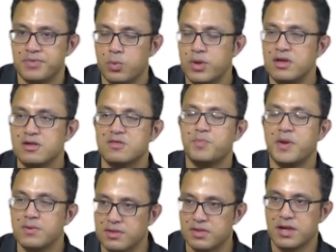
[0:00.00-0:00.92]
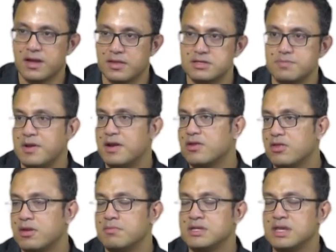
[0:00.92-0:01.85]
The way you experience things
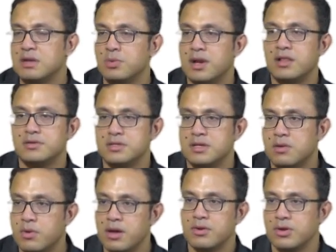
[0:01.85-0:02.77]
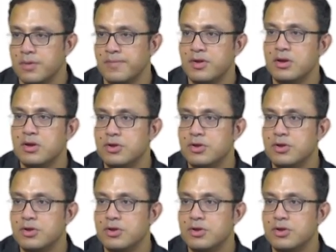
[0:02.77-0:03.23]
depends on the material reality around you.